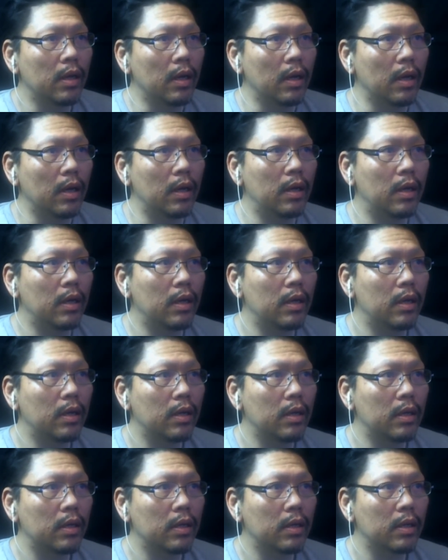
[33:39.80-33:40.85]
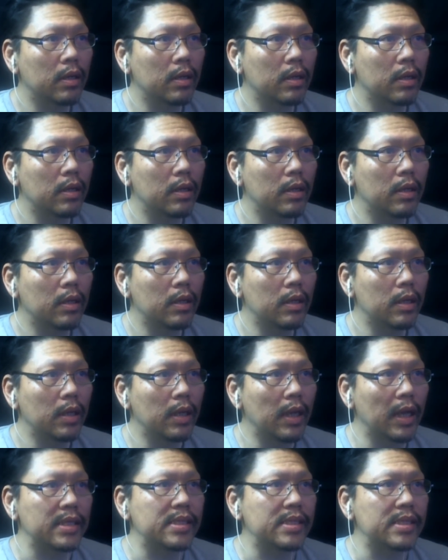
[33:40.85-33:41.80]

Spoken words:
it. Yeah,